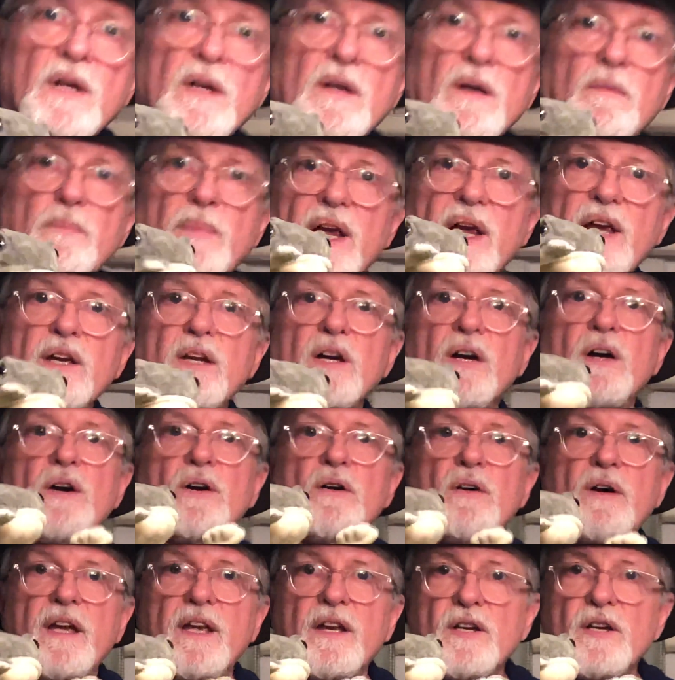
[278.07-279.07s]

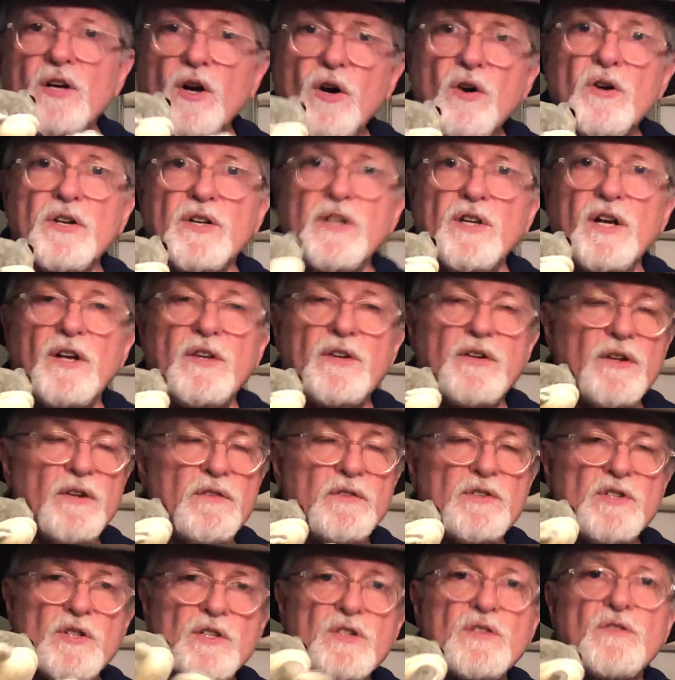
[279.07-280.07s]
mango and coconut.
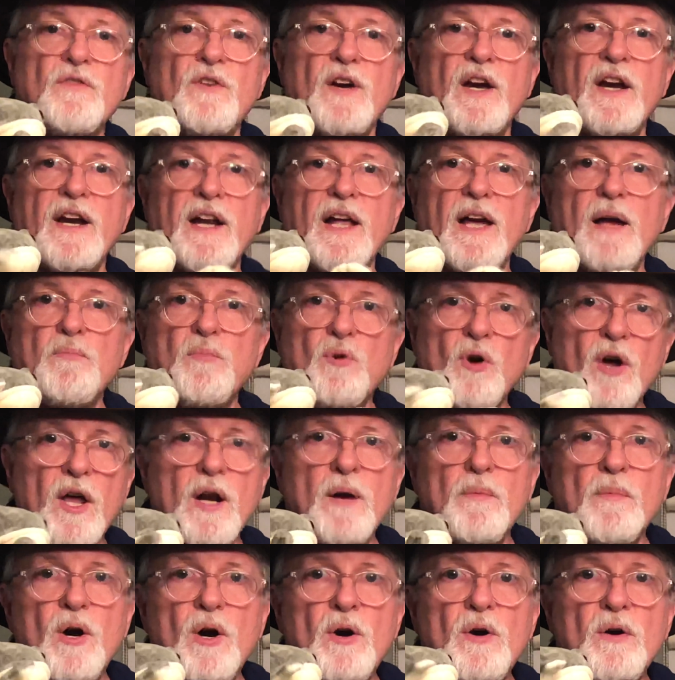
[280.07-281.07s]
They're just fine. I
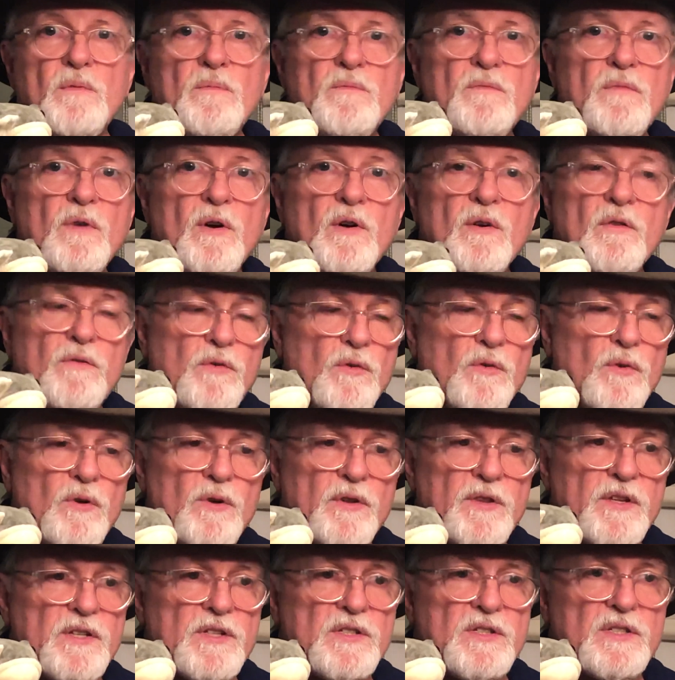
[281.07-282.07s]
brought them home
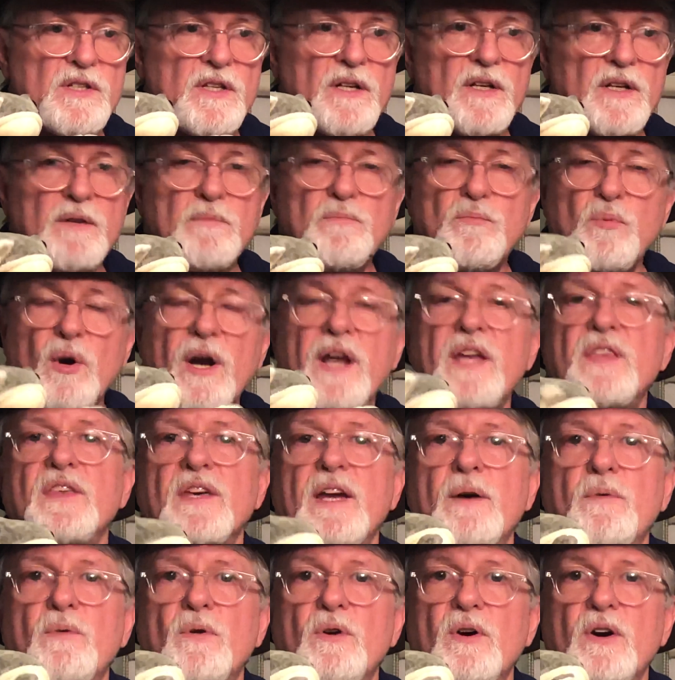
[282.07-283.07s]
for this break
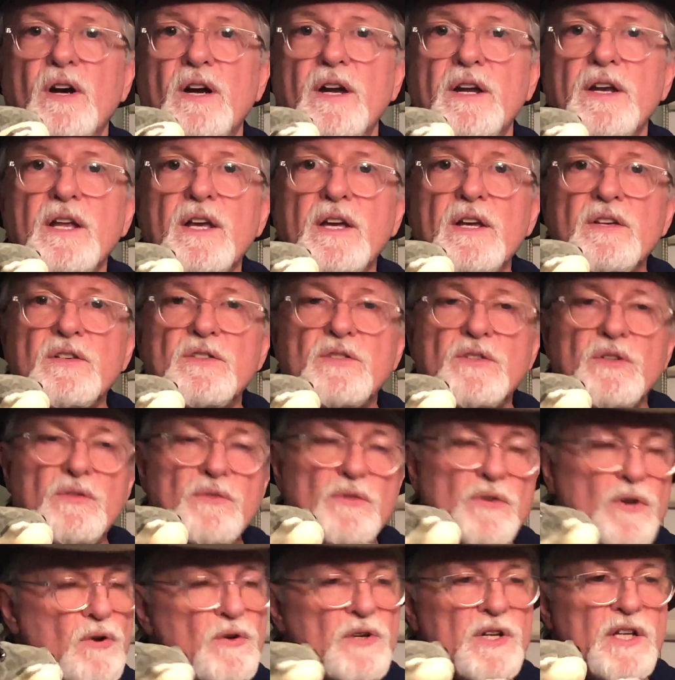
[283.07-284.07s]
that we're on, so
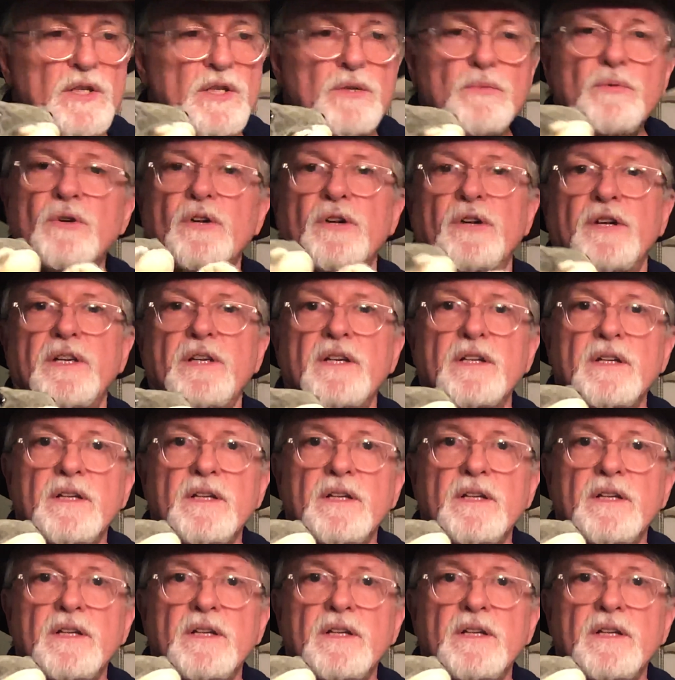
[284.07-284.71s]
no need to worry.